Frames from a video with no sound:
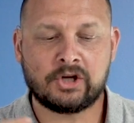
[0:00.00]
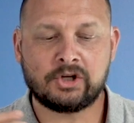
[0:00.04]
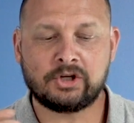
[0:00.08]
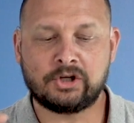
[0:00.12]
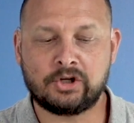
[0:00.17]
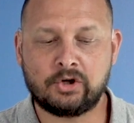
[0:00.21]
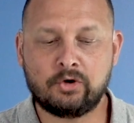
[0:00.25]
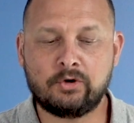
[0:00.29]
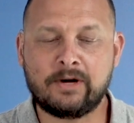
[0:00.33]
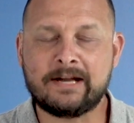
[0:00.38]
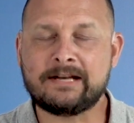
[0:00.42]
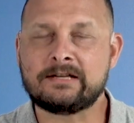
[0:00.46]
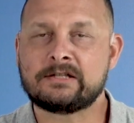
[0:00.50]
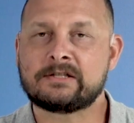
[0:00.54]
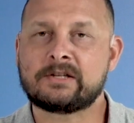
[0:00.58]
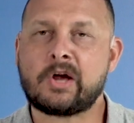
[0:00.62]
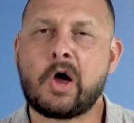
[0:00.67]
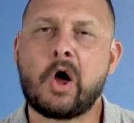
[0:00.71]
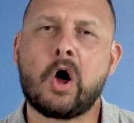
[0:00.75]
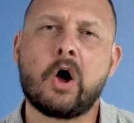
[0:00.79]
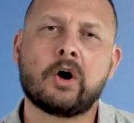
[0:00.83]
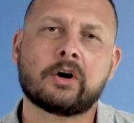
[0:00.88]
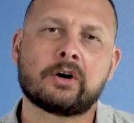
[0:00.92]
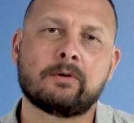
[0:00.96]
you didn't
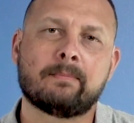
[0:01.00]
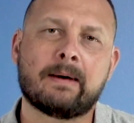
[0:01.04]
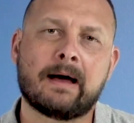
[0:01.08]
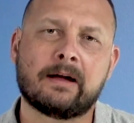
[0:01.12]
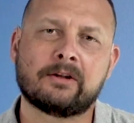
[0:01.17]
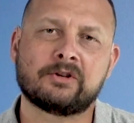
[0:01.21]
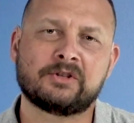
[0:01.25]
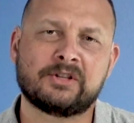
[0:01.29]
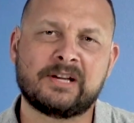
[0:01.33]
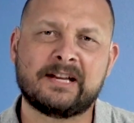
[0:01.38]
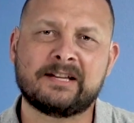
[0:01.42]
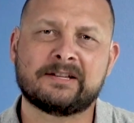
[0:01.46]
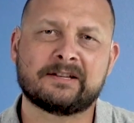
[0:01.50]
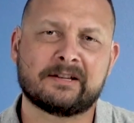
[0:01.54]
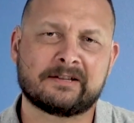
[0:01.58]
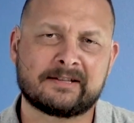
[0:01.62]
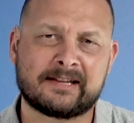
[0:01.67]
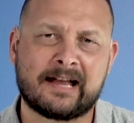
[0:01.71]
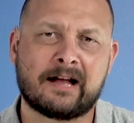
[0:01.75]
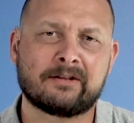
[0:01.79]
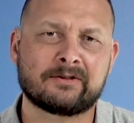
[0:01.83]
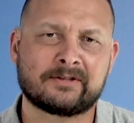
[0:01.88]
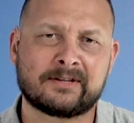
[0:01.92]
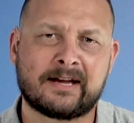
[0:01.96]
talk about
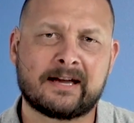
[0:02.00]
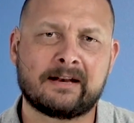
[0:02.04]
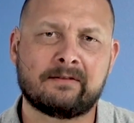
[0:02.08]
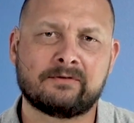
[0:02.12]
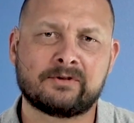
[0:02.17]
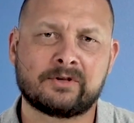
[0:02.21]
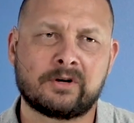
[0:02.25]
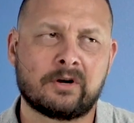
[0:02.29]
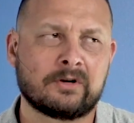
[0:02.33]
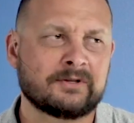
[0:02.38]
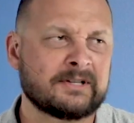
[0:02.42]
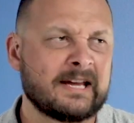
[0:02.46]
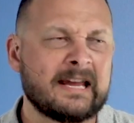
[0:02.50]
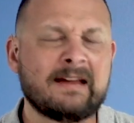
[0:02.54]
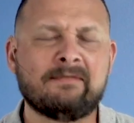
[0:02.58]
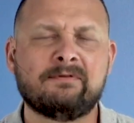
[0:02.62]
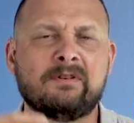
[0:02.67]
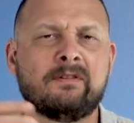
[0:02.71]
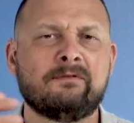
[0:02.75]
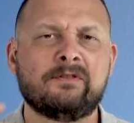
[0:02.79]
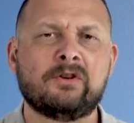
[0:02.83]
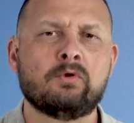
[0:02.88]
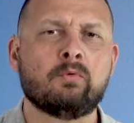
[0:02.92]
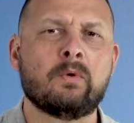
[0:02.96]
Jesus outside of church,
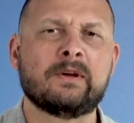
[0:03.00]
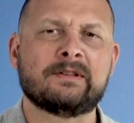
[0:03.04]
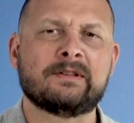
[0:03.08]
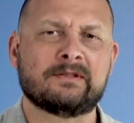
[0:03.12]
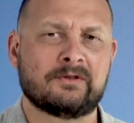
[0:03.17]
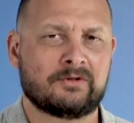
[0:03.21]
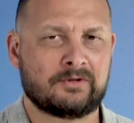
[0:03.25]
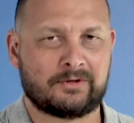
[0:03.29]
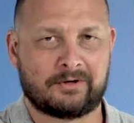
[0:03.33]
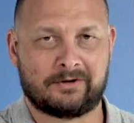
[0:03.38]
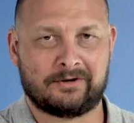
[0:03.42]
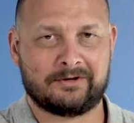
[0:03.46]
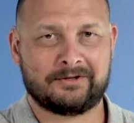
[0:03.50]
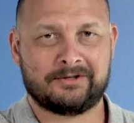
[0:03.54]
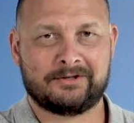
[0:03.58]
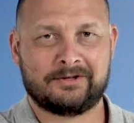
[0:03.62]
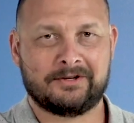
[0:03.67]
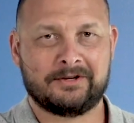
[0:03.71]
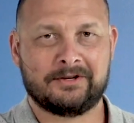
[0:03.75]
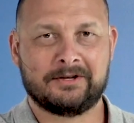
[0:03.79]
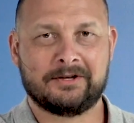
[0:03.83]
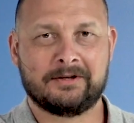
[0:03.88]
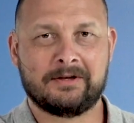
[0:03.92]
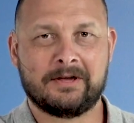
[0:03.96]
even if you went to
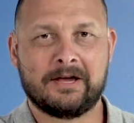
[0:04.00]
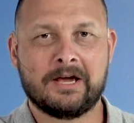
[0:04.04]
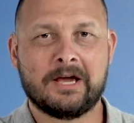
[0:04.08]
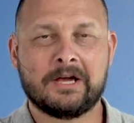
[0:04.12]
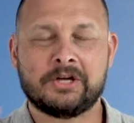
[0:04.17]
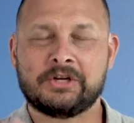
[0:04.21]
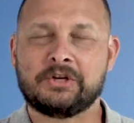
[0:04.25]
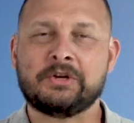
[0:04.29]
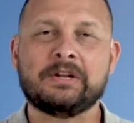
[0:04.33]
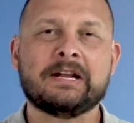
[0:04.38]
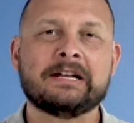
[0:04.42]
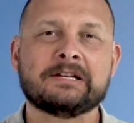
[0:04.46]
church. You